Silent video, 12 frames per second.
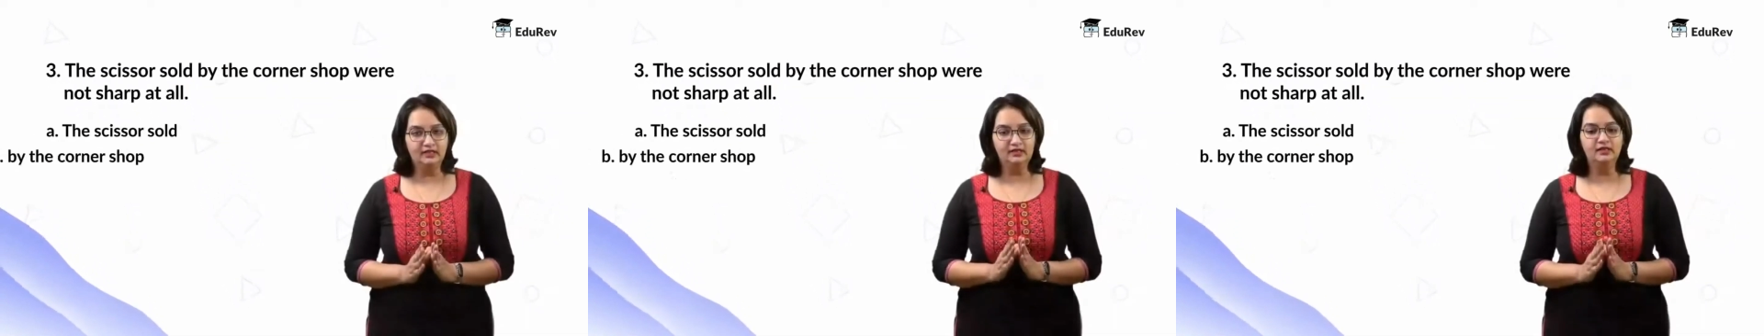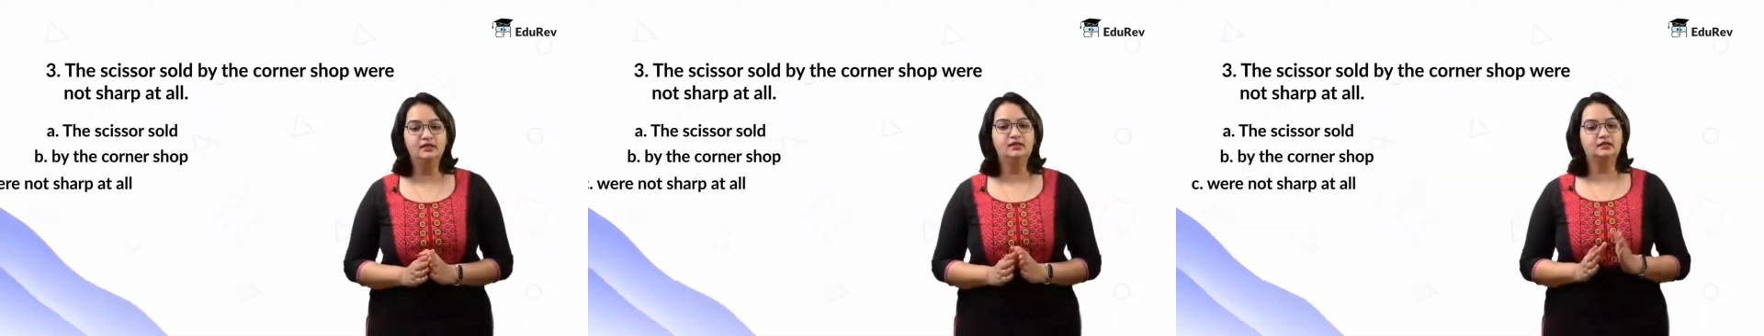A,
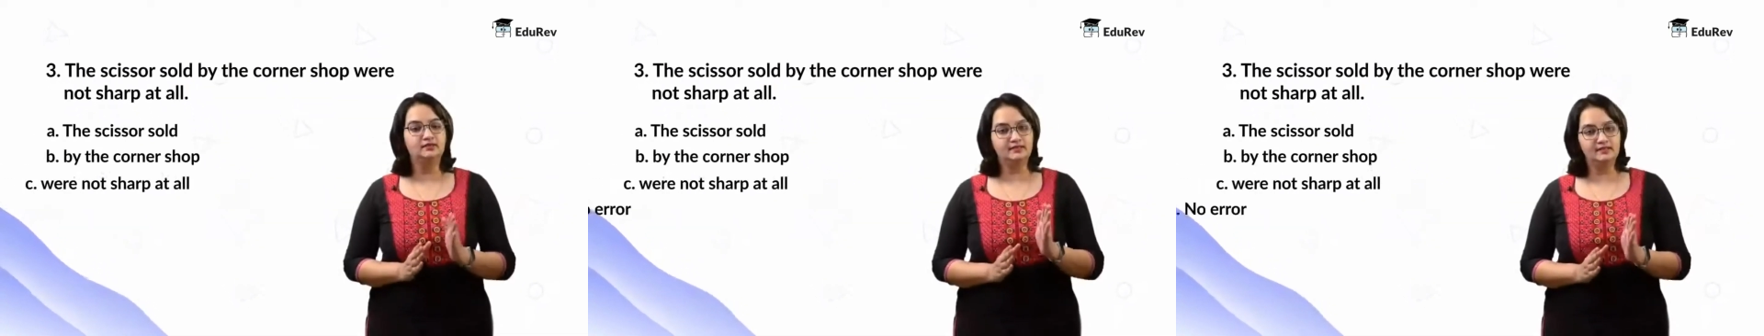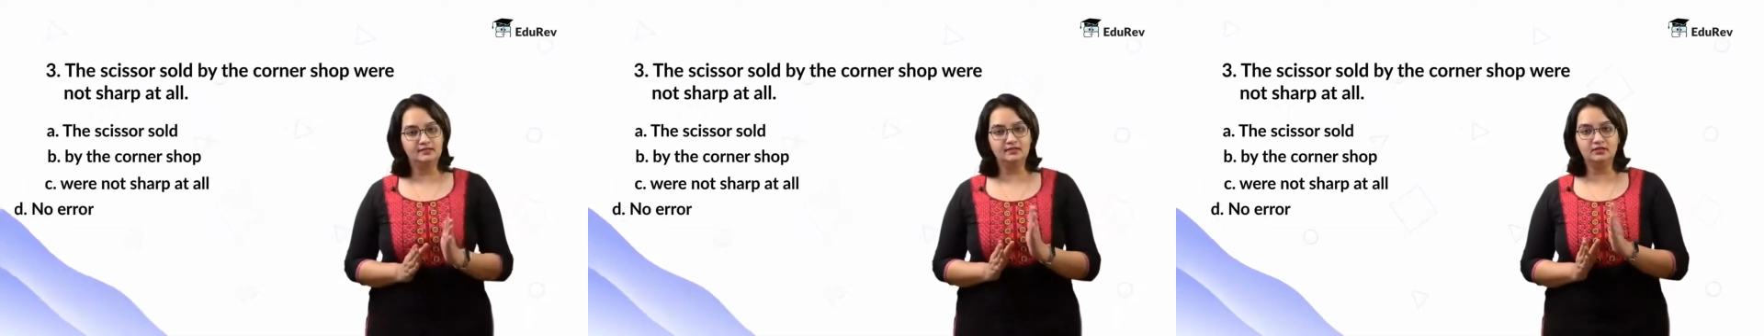the
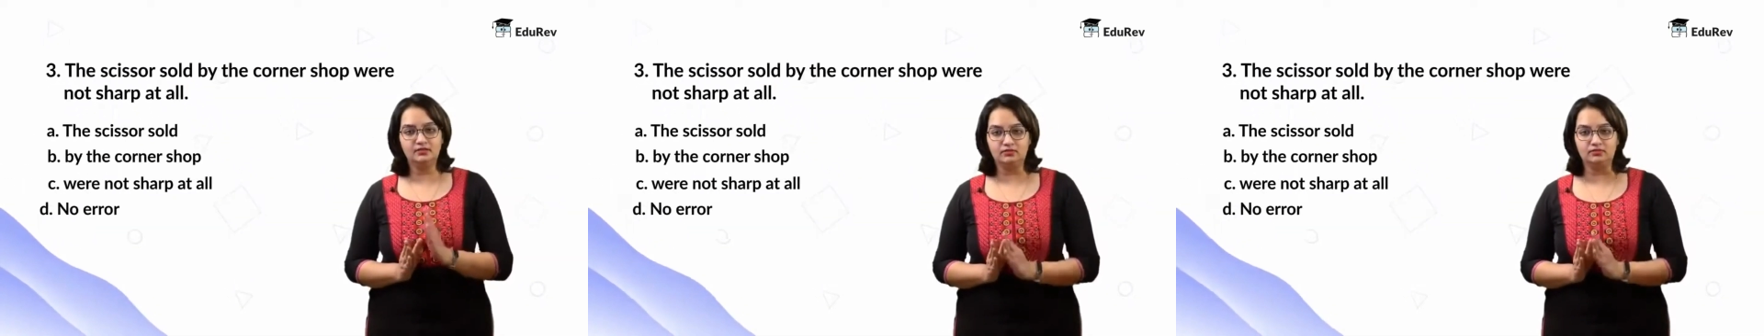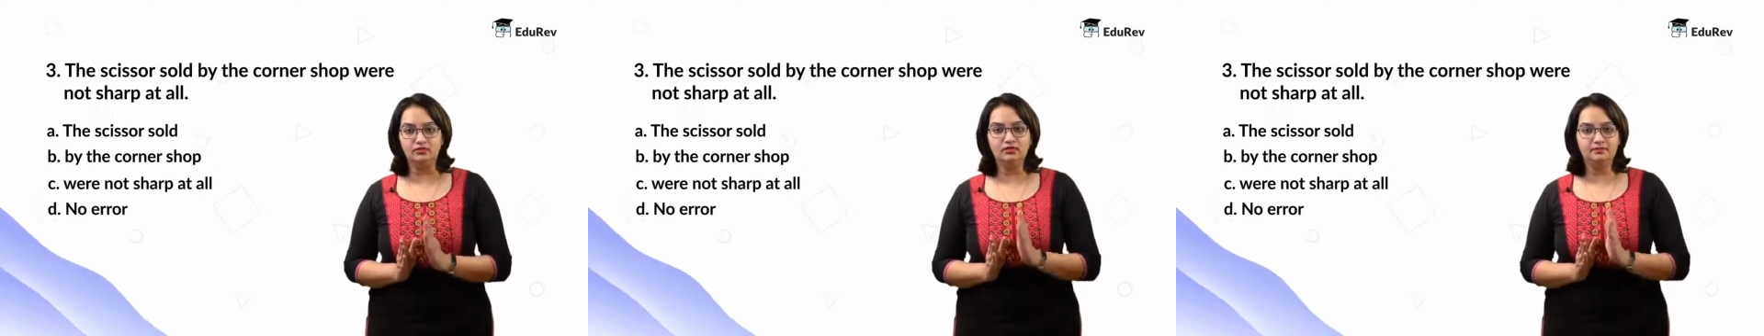scissors
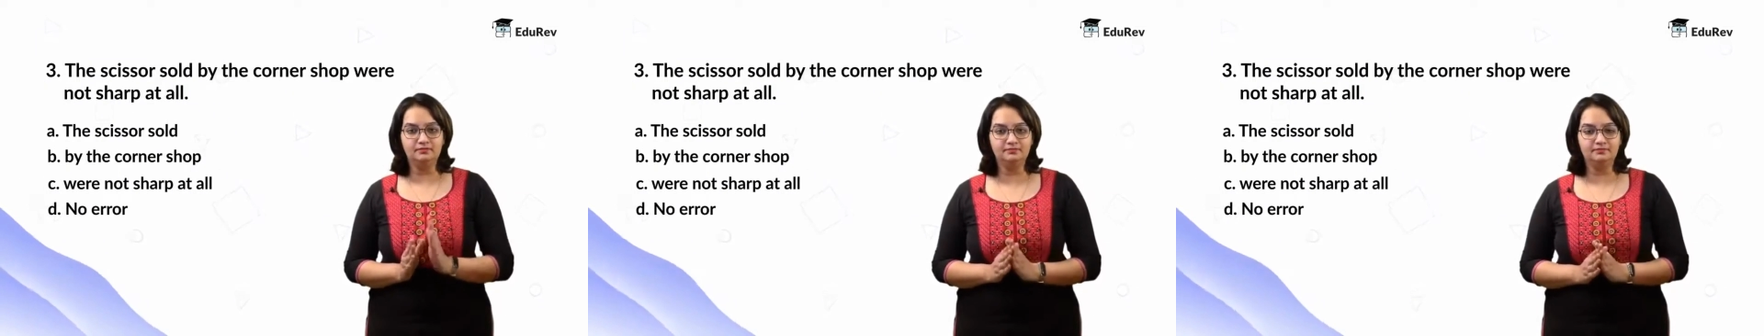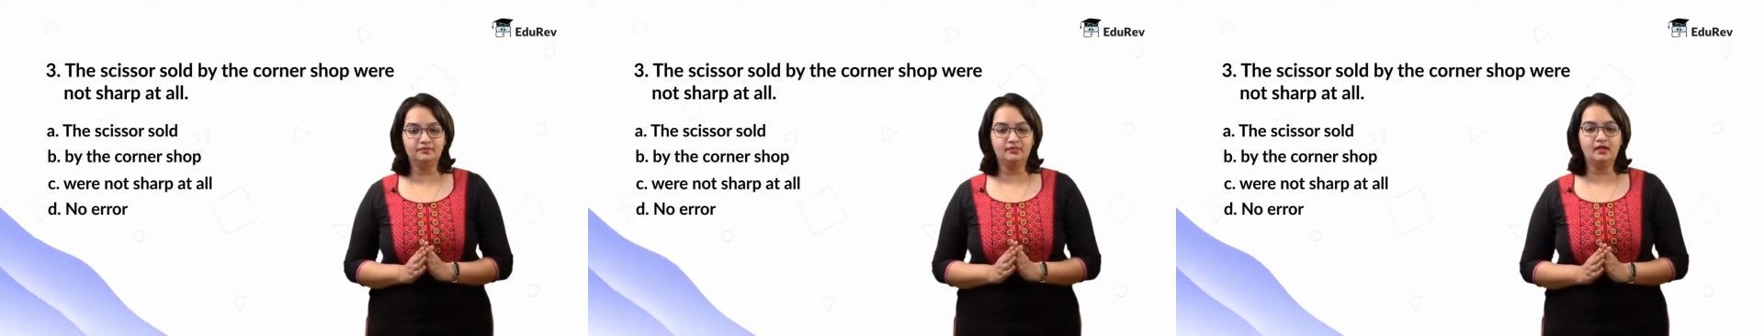sold.
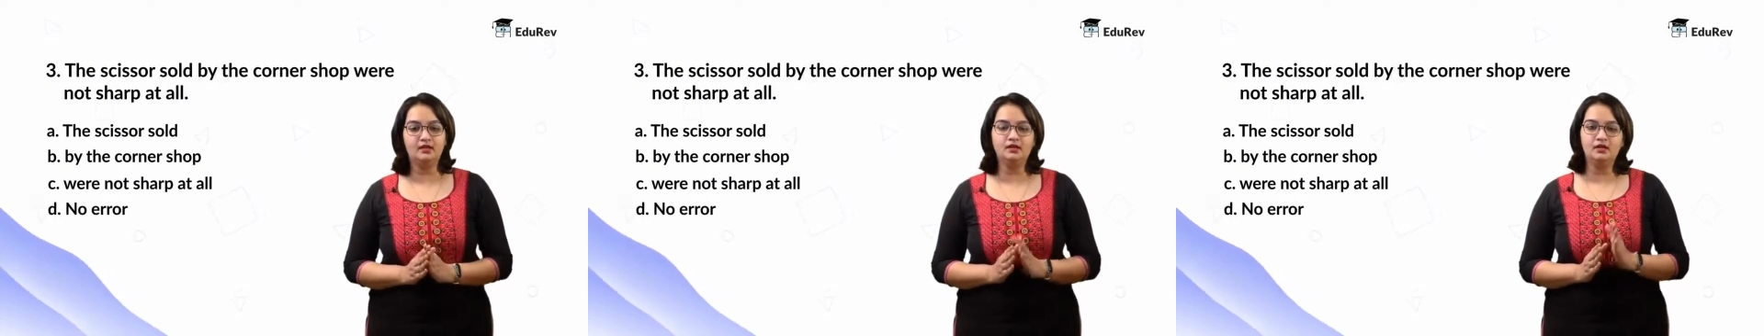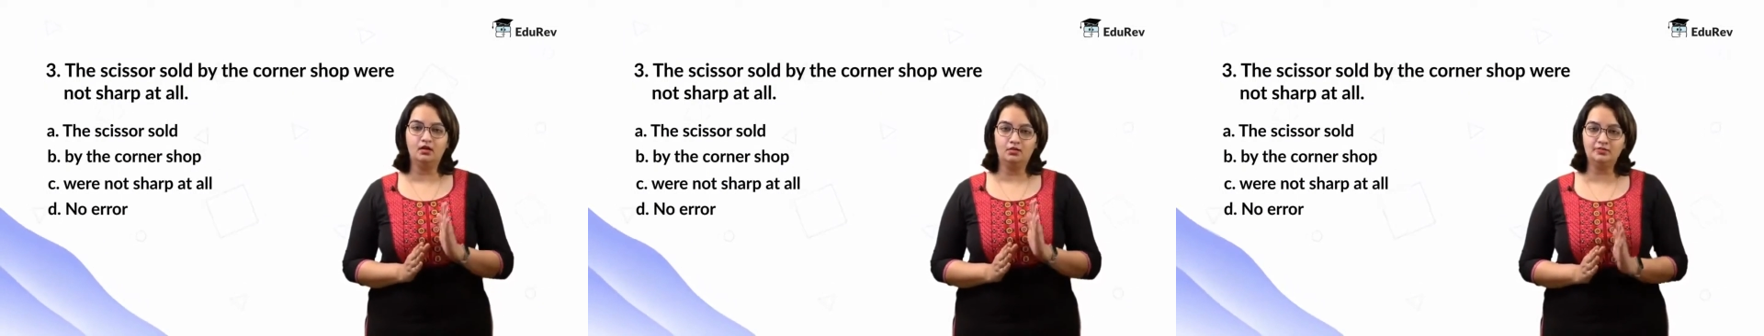
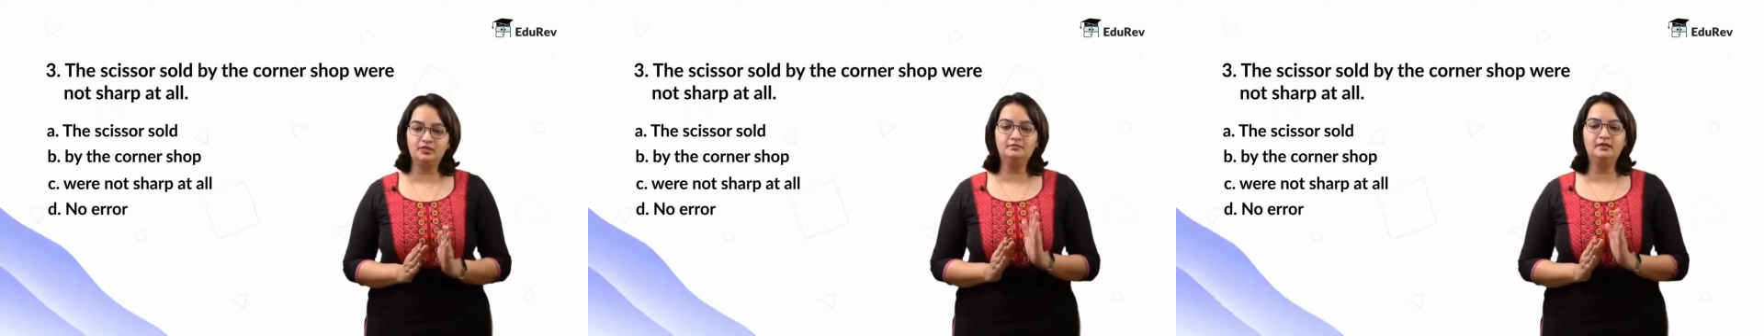Option